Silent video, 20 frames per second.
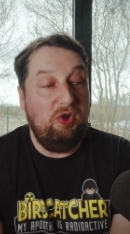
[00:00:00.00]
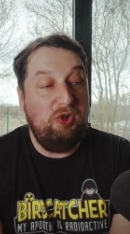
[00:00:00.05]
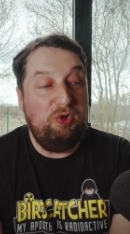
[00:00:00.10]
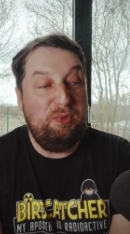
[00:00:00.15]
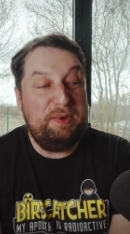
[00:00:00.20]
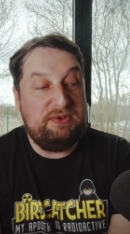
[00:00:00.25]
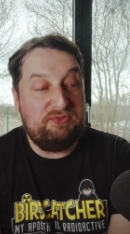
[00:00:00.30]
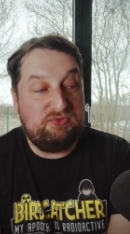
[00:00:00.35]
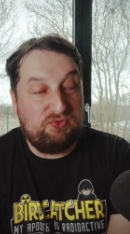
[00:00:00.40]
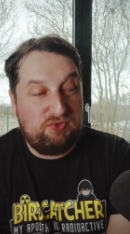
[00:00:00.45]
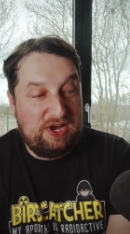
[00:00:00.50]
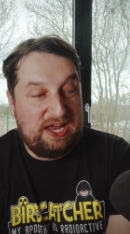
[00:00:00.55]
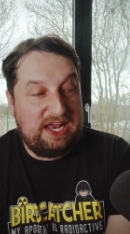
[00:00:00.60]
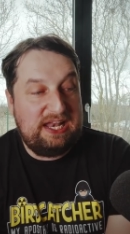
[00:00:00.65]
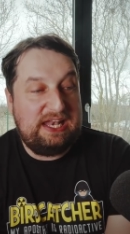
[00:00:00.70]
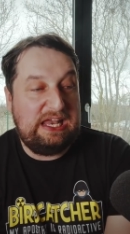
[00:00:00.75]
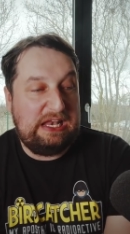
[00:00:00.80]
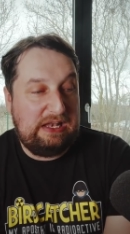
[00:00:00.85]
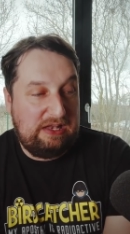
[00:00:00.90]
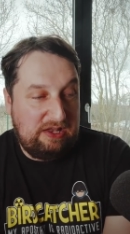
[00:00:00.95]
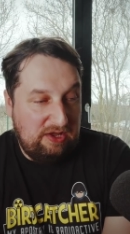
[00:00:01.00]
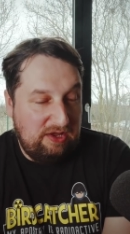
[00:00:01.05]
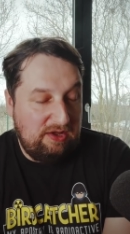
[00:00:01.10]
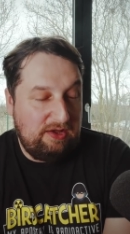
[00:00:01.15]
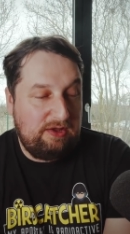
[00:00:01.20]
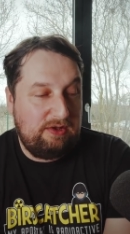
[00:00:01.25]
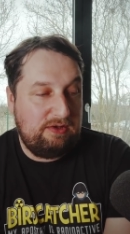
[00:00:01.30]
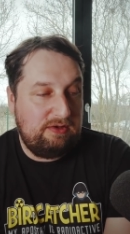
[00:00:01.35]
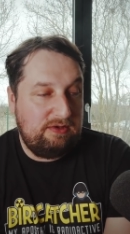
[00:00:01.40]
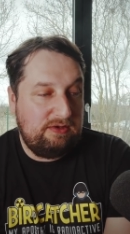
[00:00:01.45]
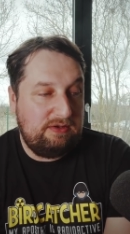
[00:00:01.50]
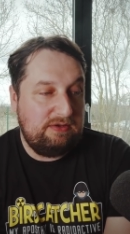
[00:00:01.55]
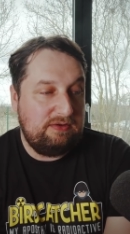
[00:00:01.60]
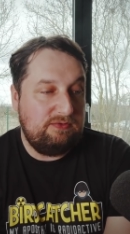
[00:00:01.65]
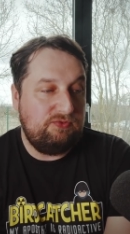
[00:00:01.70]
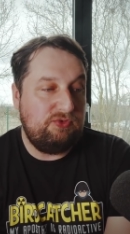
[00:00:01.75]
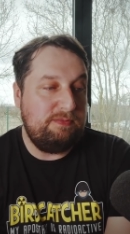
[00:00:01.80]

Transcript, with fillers: all we've really learned